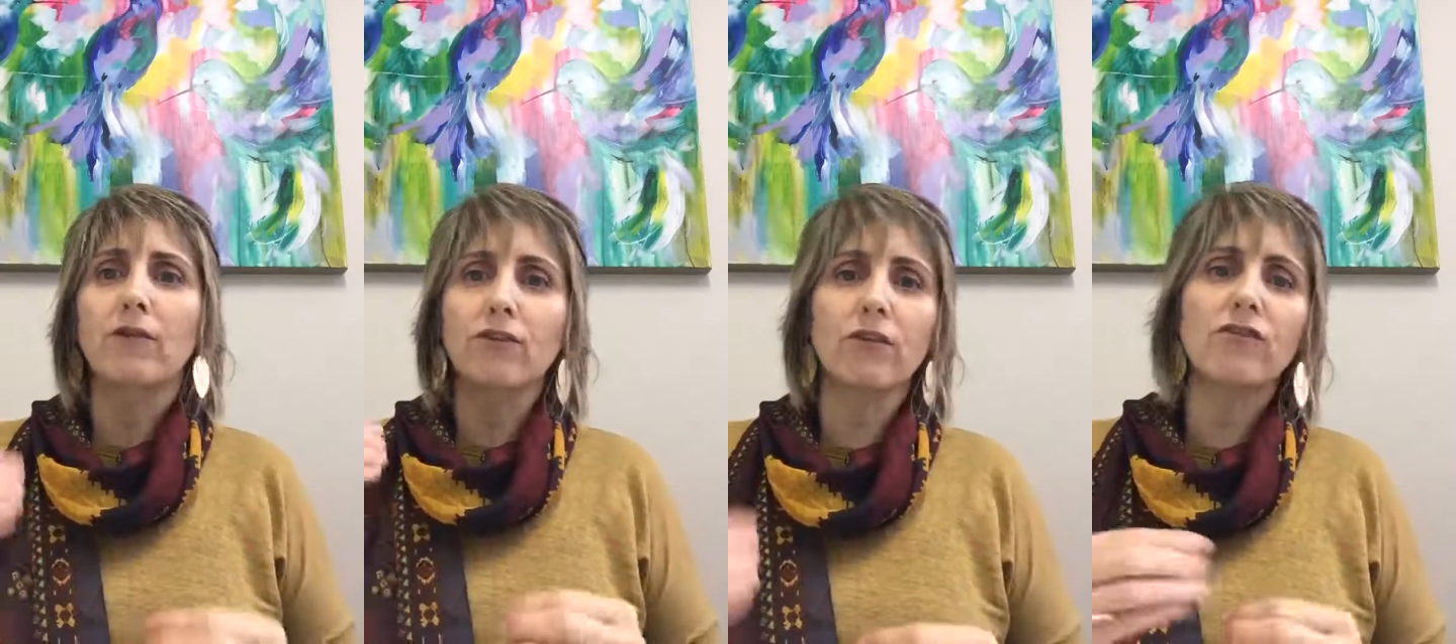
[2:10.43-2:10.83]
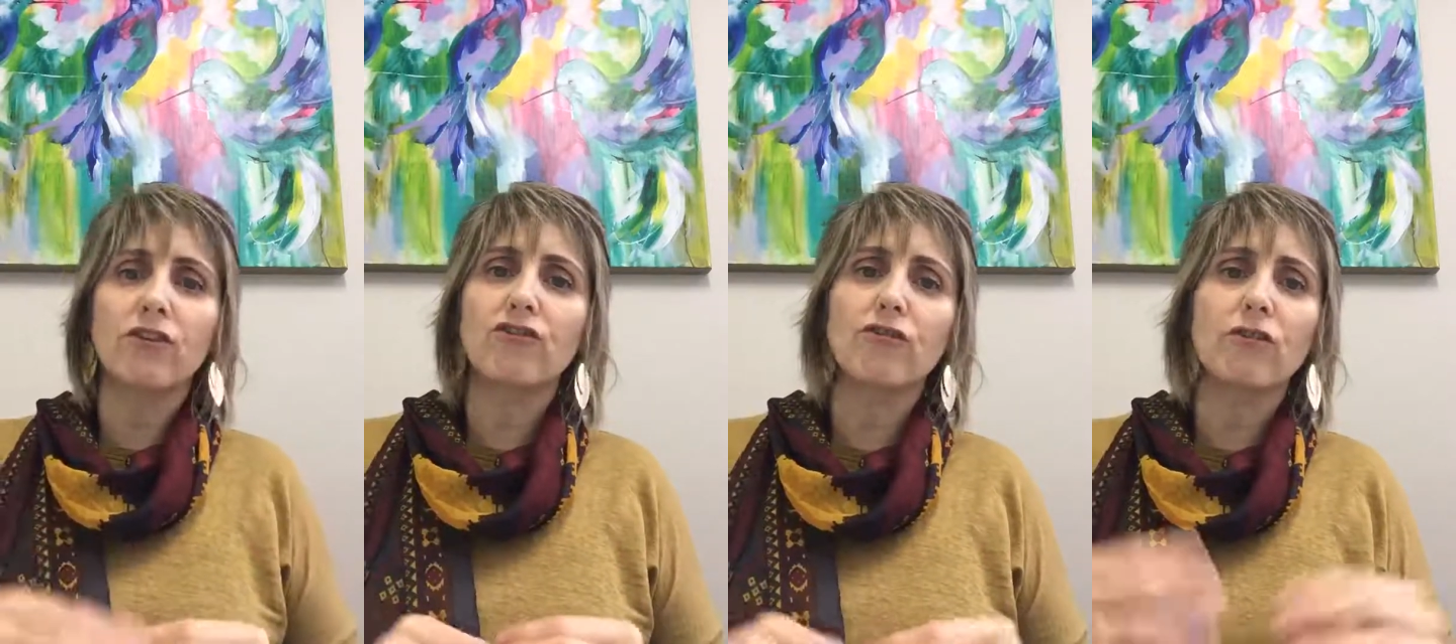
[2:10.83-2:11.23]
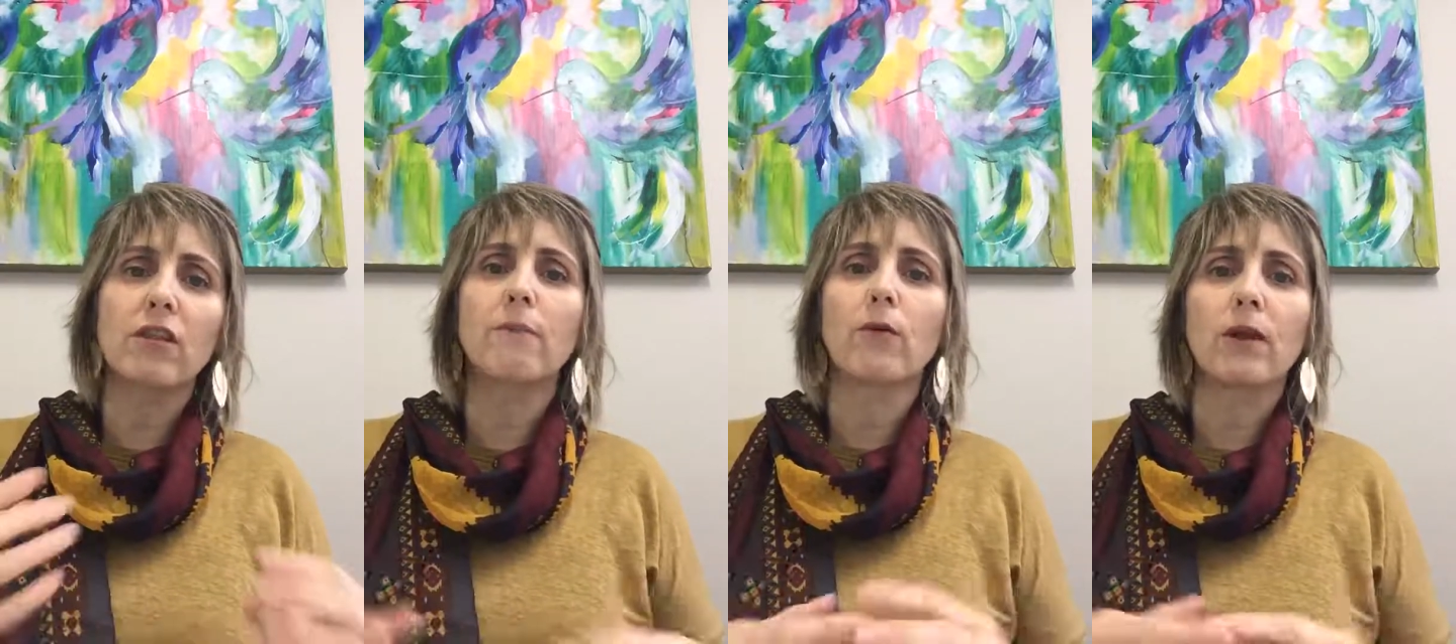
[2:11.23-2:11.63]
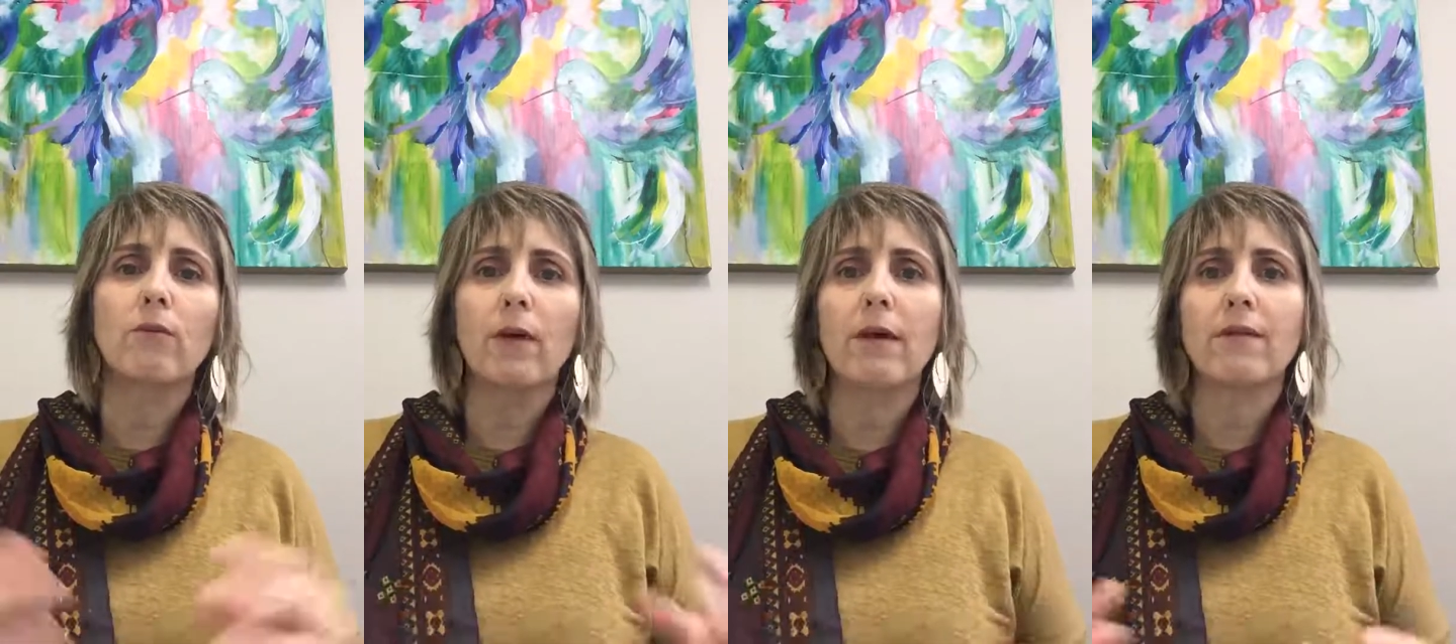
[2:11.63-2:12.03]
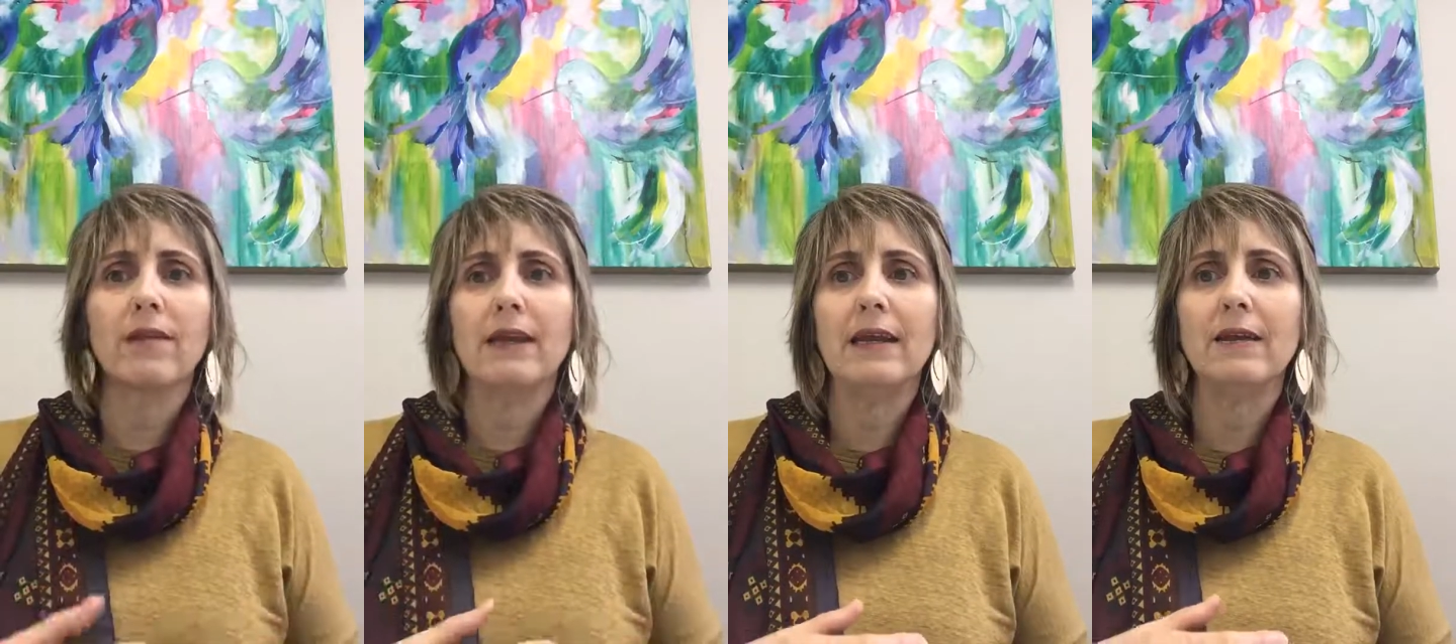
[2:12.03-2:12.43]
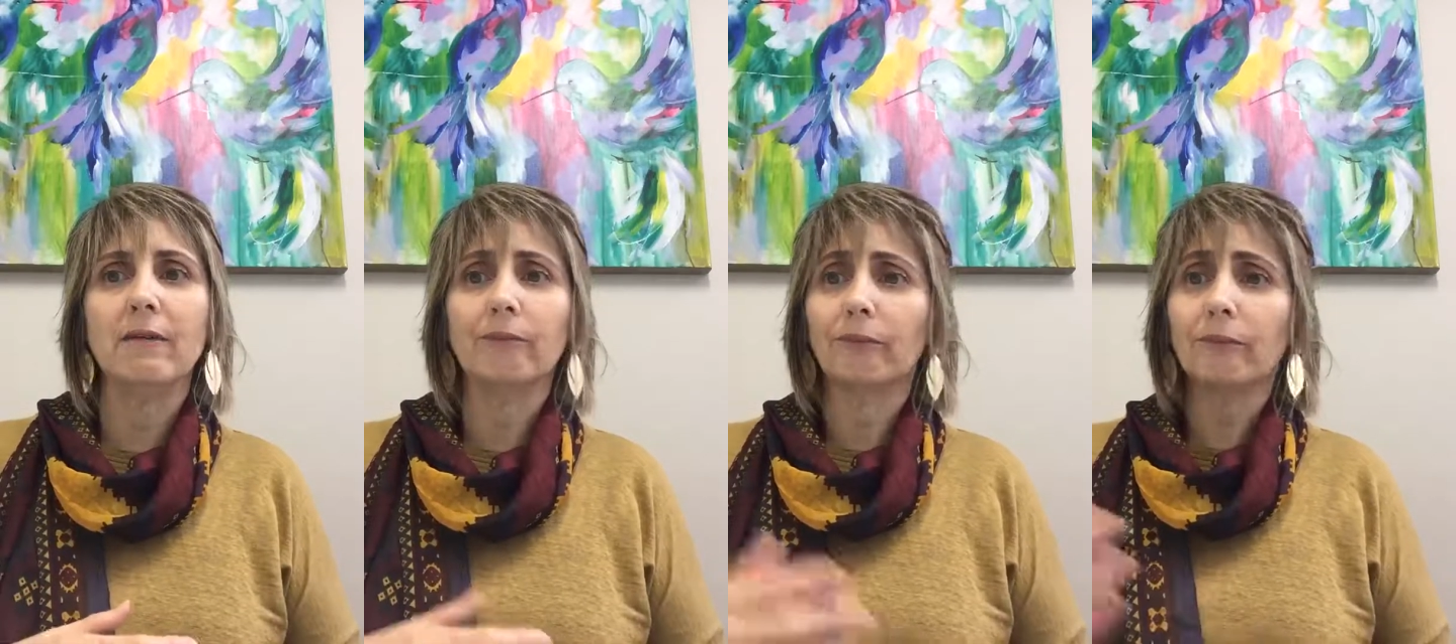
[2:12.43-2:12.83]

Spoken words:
to the tissues in the body where it's needed.